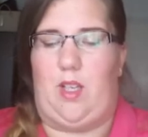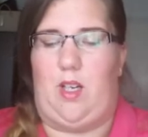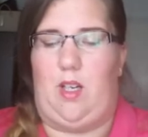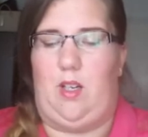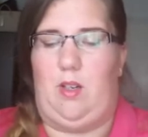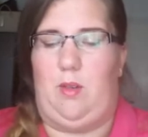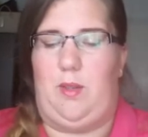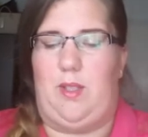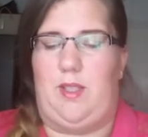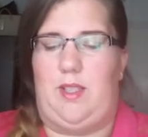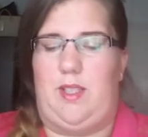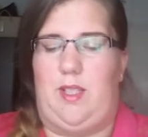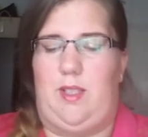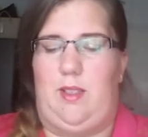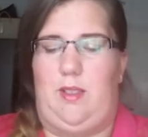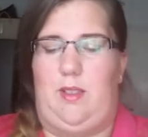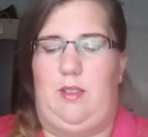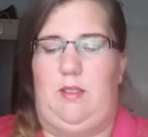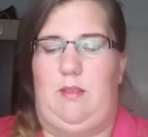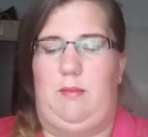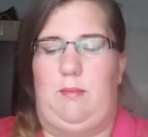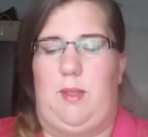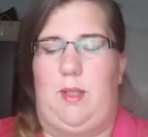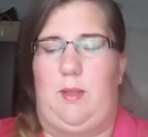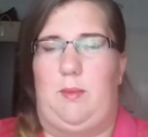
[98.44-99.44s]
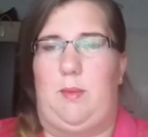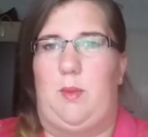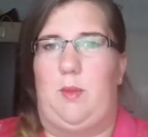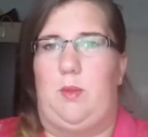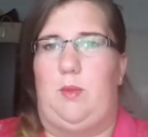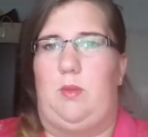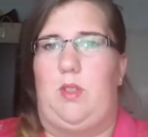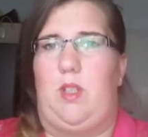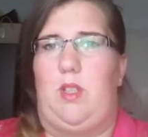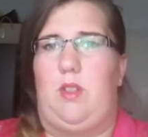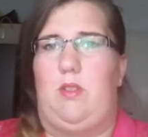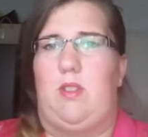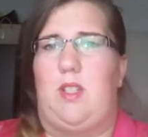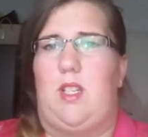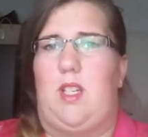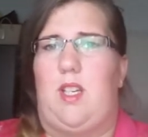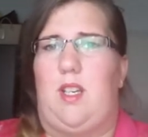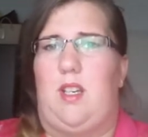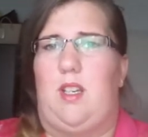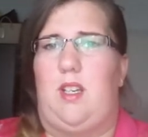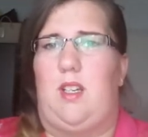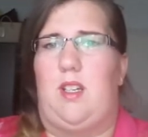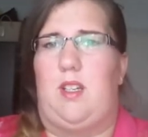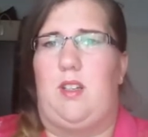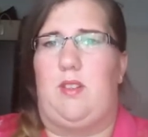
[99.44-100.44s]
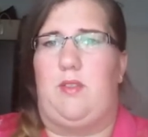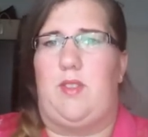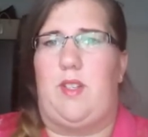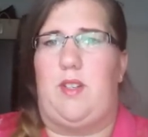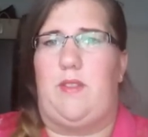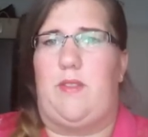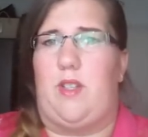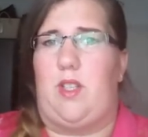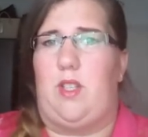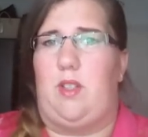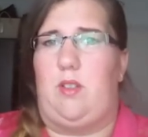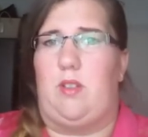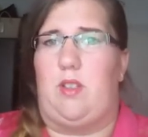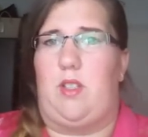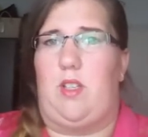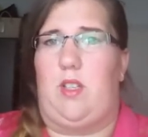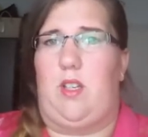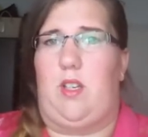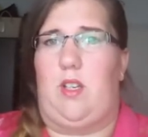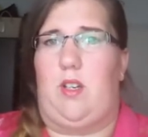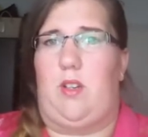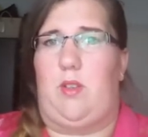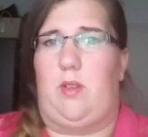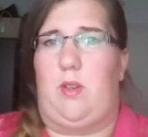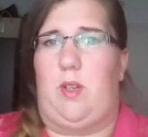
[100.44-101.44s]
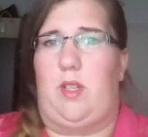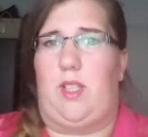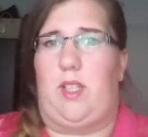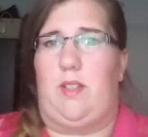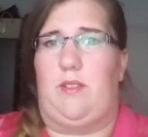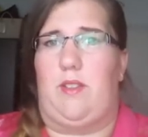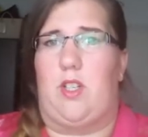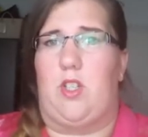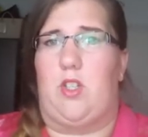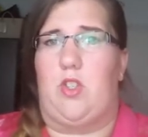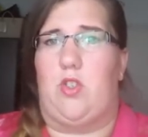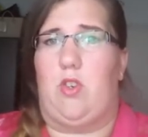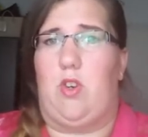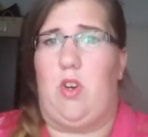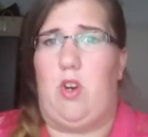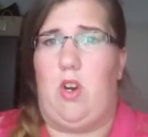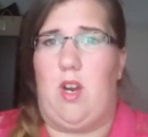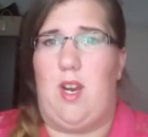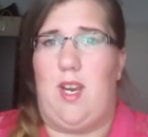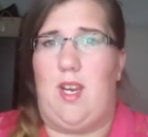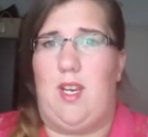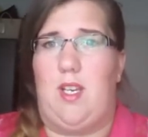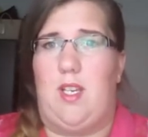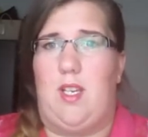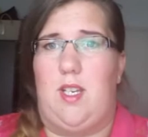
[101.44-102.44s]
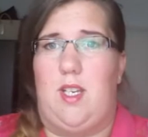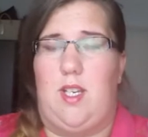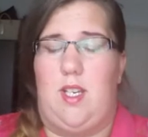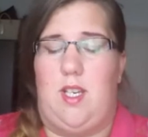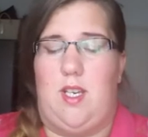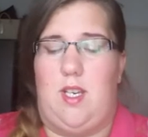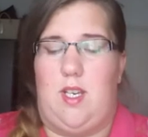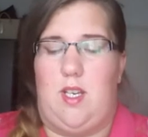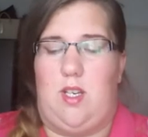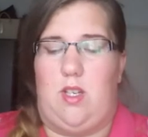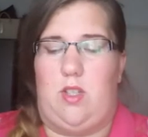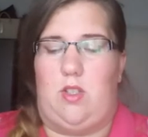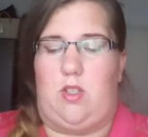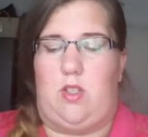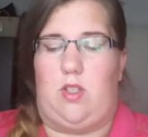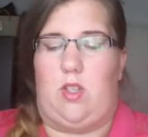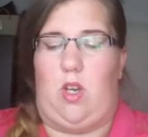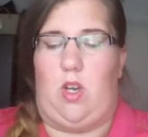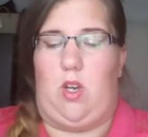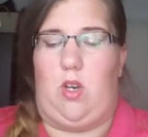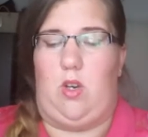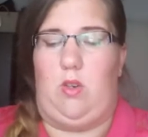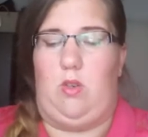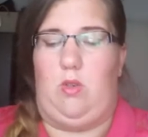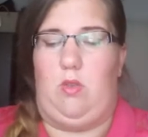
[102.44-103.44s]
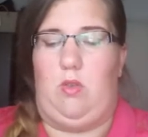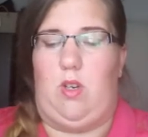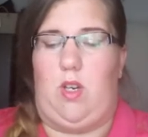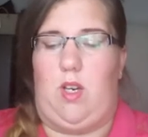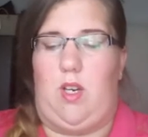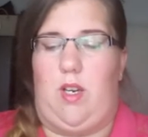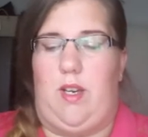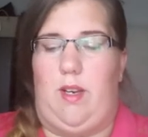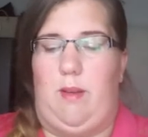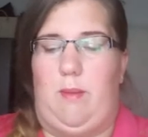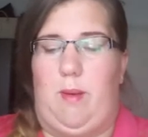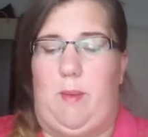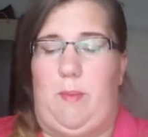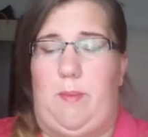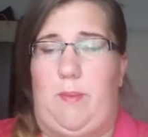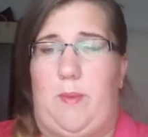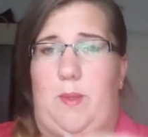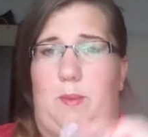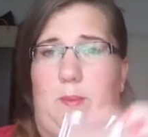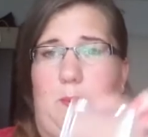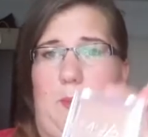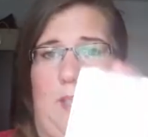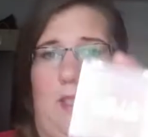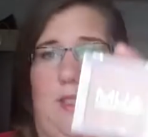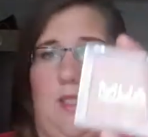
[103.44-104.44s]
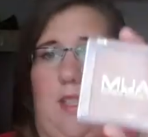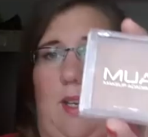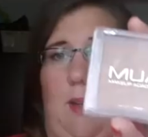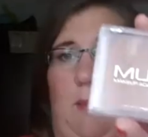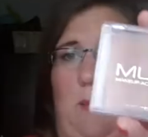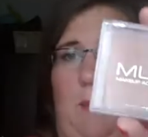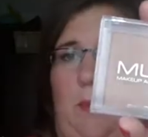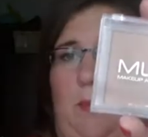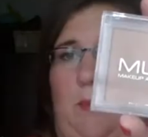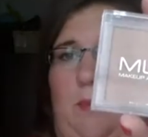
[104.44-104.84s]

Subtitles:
I always see people using it and I've never used it, and I thought I'd give it a try. So I've just picked up,